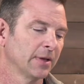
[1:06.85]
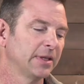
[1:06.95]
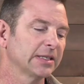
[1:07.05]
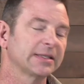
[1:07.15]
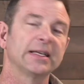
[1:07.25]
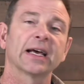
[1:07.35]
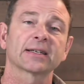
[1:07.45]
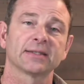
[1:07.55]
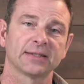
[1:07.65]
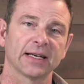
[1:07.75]
This
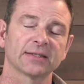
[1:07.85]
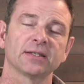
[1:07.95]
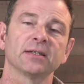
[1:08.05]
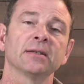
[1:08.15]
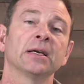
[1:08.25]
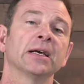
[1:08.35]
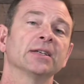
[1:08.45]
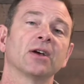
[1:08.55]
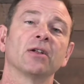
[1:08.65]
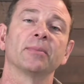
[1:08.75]
next section
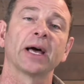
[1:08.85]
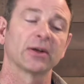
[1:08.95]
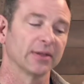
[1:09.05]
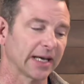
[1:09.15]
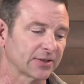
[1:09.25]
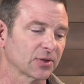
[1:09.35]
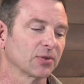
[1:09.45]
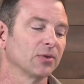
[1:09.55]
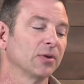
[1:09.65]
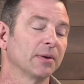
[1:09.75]
is all about
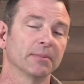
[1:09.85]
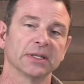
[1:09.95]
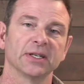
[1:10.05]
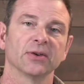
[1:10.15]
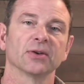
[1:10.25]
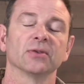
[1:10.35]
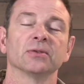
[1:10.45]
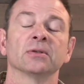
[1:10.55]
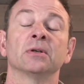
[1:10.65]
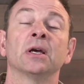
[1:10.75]
electrical materials.